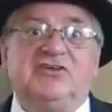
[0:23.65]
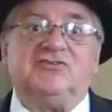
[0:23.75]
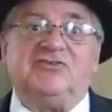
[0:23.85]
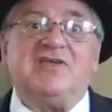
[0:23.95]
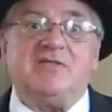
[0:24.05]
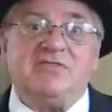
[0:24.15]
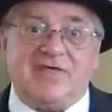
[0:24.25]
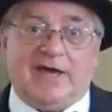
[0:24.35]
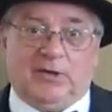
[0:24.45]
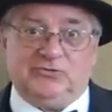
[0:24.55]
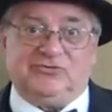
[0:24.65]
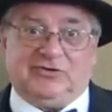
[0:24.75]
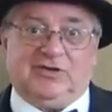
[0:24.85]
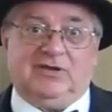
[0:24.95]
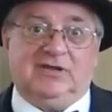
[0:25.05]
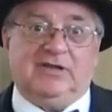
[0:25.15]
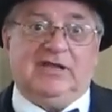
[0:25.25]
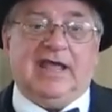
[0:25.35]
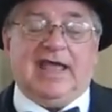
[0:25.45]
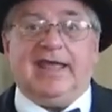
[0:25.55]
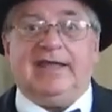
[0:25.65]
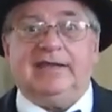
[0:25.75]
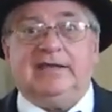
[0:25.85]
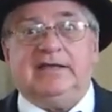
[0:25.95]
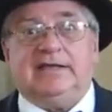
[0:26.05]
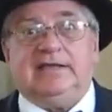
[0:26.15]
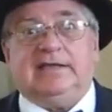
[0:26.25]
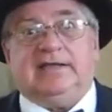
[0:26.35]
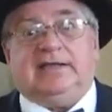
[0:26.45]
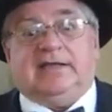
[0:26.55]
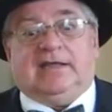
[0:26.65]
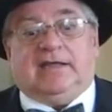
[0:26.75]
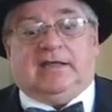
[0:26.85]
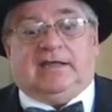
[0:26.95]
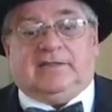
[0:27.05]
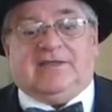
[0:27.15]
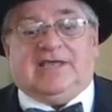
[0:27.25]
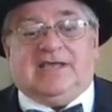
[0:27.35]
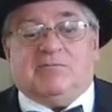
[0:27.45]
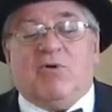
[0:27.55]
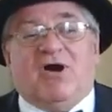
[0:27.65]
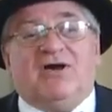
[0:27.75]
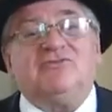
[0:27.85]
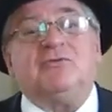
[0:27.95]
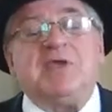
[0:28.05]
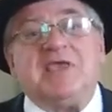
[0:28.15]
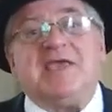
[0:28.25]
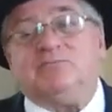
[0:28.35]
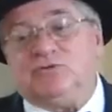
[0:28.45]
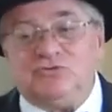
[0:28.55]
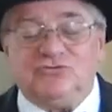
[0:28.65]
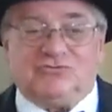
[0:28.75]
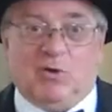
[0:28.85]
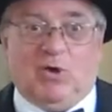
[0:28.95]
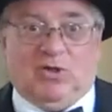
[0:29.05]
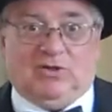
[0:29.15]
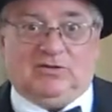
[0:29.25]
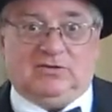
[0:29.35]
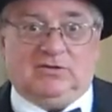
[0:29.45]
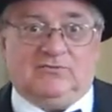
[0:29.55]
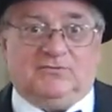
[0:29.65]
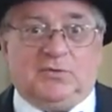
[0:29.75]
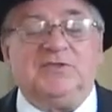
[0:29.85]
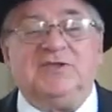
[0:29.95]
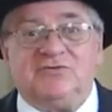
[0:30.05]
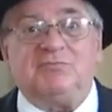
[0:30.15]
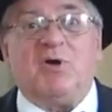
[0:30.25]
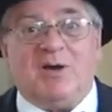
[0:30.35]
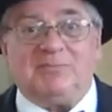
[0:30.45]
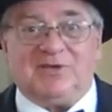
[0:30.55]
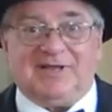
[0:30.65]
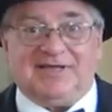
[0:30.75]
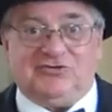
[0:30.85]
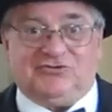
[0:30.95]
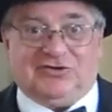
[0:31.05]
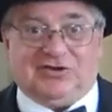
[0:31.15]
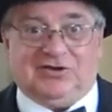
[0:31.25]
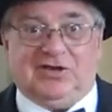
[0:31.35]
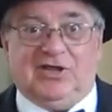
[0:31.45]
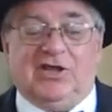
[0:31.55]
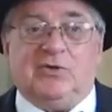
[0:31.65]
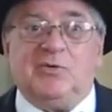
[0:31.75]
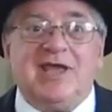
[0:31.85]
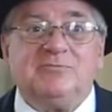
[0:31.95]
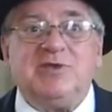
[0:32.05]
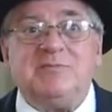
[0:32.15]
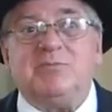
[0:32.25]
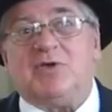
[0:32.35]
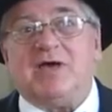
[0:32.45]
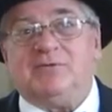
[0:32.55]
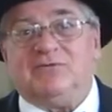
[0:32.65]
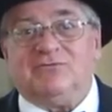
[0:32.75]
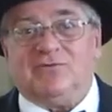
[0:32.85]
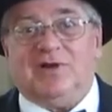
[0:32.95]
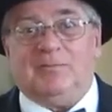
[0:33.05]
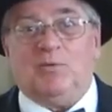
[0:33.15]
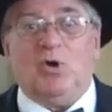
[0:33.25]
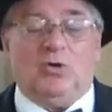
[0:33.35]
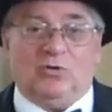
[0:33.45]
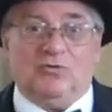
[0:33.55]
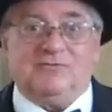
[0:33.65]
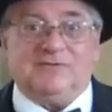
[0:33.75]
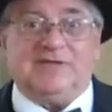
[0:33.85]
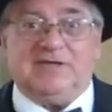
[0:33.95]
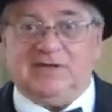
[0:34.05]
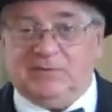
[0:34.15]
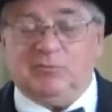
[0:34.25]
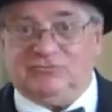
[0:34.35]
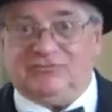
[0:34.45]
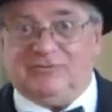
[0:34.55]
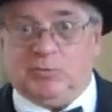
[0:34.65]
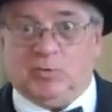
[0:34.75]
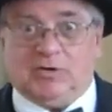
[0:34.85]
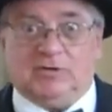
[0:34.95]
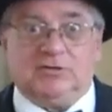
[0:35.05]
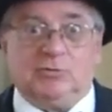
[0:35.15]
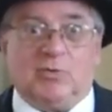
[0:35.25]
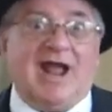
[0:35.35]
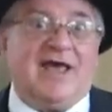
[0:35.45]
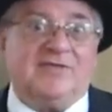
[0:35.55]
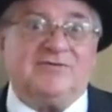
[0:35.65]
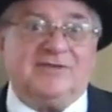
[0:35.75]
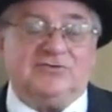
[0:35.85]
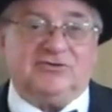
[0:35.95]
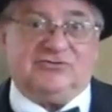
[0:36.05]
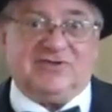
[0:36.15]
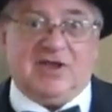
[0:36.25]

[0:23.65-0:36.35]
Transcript: 16,000, and the mosque became too small for this population. We had people coming from all over the Muslim world rather than just the